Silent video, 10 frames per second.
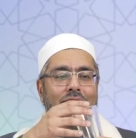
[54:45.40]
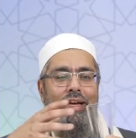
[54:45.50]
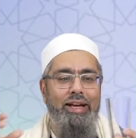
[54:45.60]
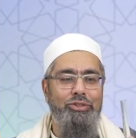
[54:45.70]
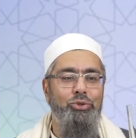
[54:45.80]

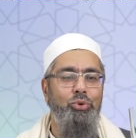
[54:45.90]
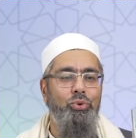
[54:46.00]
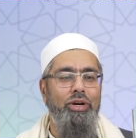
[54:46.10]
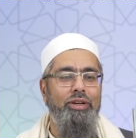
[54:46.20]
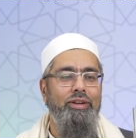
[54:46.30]
actual
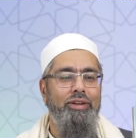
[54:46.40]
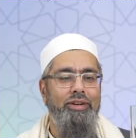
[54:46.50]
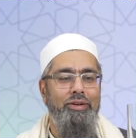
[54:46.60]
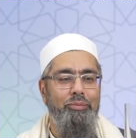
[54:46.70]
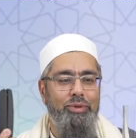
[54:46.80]
1
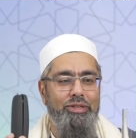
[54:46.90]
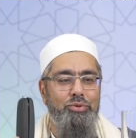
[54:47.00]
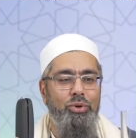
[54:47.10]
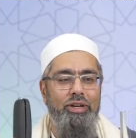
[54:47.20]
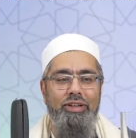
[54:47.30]
plus
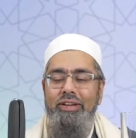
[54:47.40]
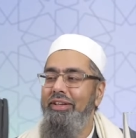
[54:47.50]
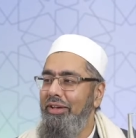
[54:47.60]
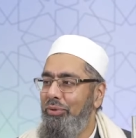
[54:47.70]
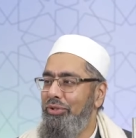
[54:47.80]
1
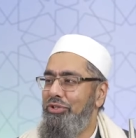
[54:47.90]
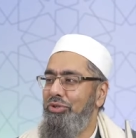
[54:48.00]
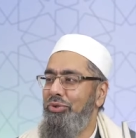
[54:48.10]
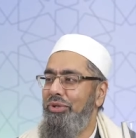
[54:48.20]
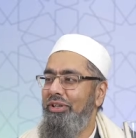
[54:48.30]
equals
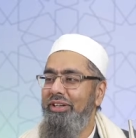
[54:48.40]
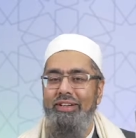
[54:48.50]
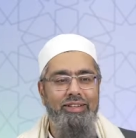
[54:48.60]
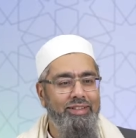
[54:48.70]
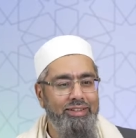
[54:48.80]
2.
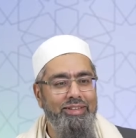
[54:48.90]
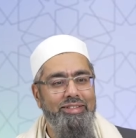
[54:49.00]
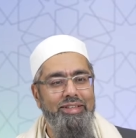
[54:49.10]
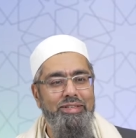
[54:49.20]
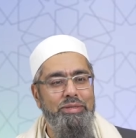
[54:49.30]

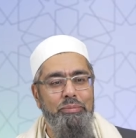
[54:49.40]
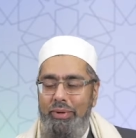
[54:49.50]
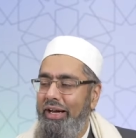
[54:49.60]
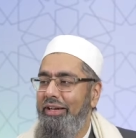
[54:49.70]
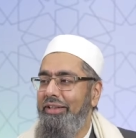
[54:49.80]
This is
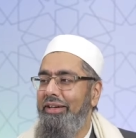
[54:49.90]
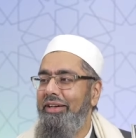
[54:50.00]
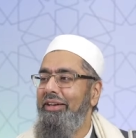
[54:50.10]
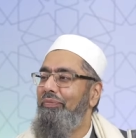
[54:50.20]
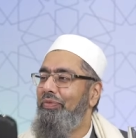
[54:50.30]
by
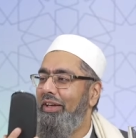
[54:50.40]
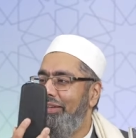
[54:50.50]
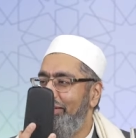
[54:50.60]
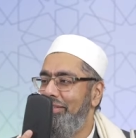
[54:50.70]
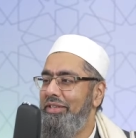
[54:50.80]
Allah,
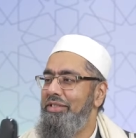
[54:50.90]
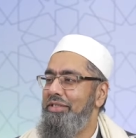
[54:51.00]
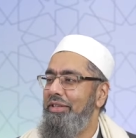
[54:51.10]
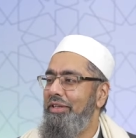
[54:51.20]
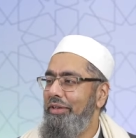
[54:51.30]
and this
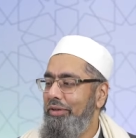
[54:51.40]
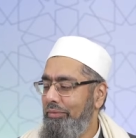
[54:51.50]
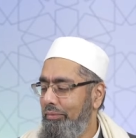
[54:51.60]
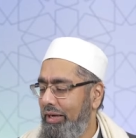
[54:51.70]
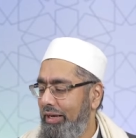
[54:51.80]
is
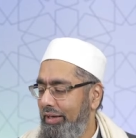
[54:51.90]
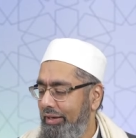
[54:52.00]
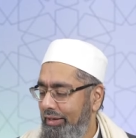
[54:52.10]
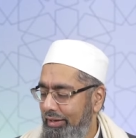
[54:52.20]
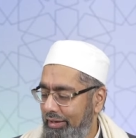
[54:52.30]
by
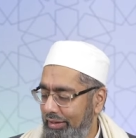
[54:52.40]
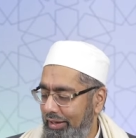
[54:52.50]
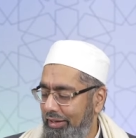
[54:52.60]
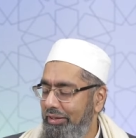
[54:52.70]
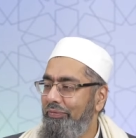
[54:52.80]

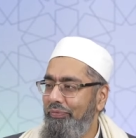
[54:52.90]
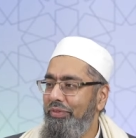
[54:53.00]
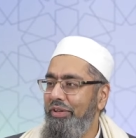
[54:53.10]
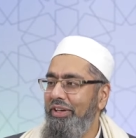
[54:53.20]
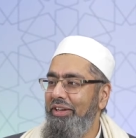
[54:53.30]
Allah.
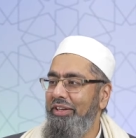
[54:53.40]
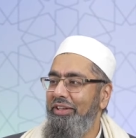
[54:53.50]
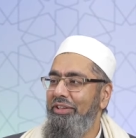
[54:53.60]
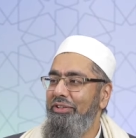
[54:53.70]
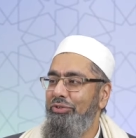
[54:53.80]
Right?
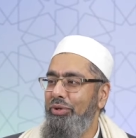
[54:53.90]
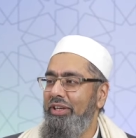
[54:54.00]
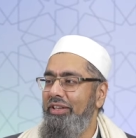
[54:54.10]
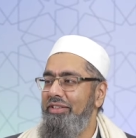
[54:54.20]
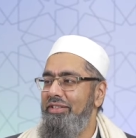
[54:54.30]
So it
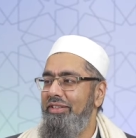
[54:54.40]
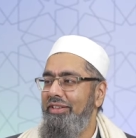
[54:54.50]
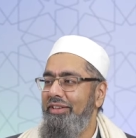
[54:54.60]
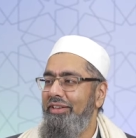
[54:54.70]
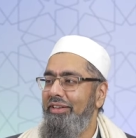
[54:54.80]
is.
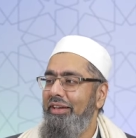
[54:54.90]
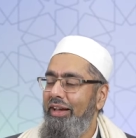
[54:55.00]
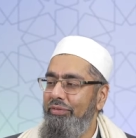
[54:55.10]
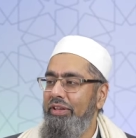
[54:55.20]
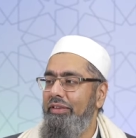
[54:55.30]

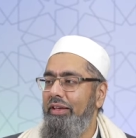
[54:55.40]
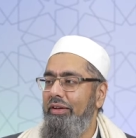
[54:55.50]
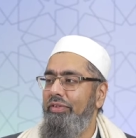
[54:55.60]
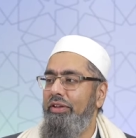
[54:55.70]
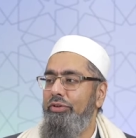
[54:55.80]
Every,
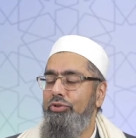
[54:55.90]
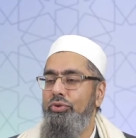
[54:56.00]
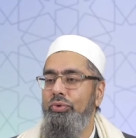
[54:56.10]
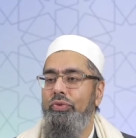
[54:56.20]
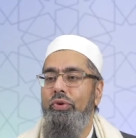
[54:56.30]
every other
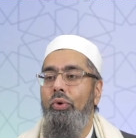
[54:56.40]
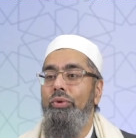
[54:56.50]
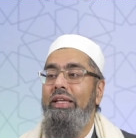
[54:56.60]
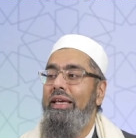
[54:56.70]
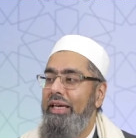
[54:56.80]
truth
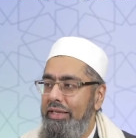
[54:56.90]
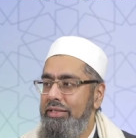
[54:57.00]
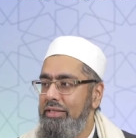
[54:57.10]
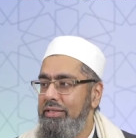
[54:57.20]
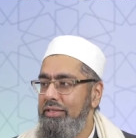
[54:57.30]
only
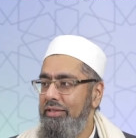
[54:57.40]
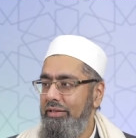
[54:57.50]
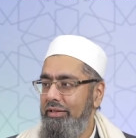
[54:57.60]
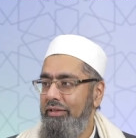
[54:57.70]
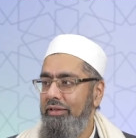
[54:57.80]
is
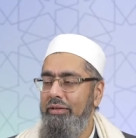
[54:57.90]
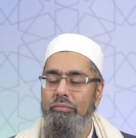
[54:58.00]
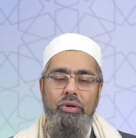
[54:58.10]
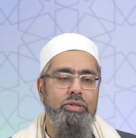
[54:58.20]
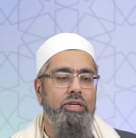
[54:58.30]

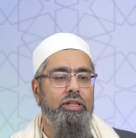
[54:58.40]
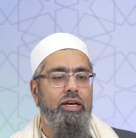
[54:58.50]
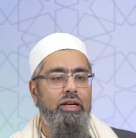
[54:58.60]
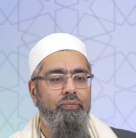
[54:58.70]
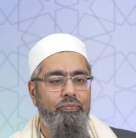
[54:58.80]
because
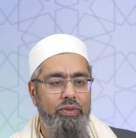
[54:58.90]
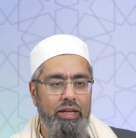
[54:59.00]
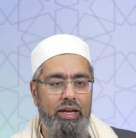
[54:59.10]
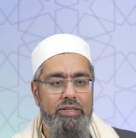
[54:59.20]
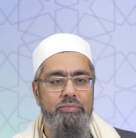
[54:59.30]
Allah
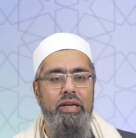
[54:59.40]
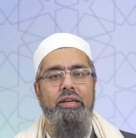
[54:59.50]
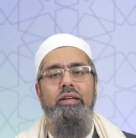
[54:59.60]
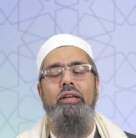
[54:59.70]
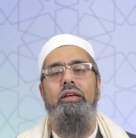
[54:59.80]
has made it.